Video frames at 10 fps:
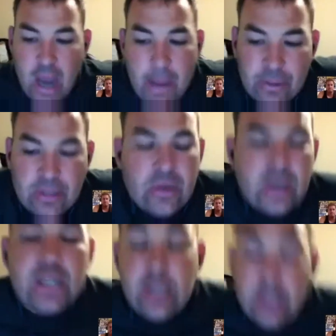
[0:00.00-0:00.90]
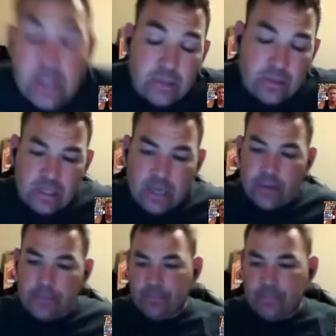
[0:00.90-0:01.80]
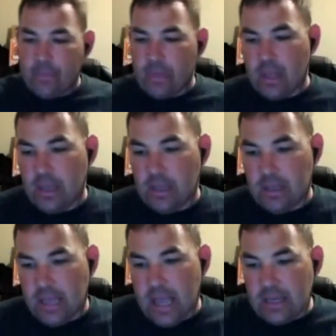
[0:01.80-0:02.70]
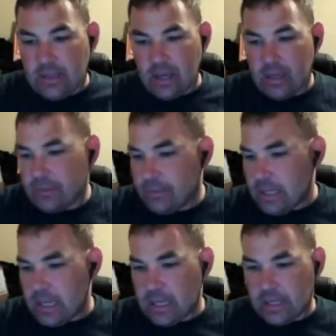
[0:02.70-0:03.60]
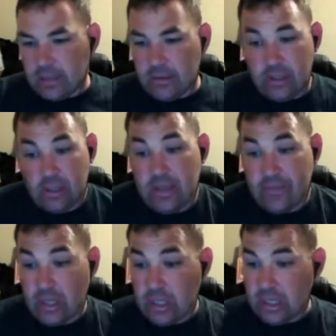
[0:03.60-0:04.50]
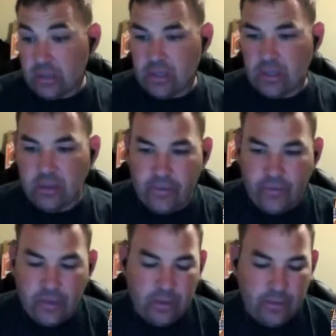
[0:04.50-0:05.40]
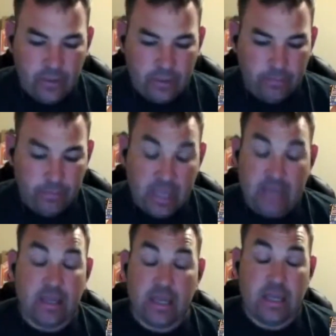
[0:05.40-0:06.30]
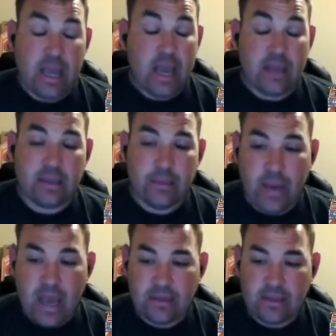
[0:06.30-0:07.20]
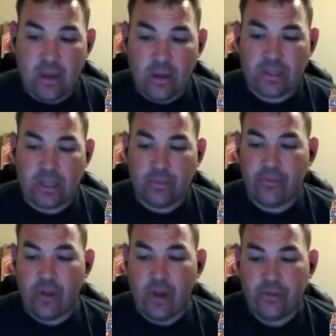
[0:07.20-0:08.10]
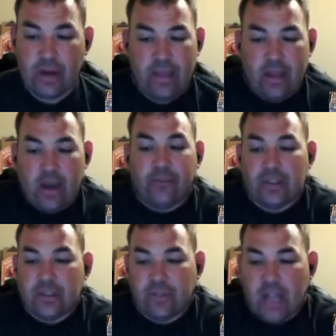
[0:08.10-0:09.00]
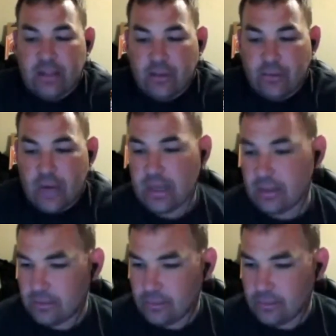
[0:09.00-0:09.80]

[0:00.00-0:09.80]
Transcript: opportunity to do. So, Andy Dalton uh, should have a good year too if he if he plays like he has in the past. It all is going to revolve around that offensive line, though, right?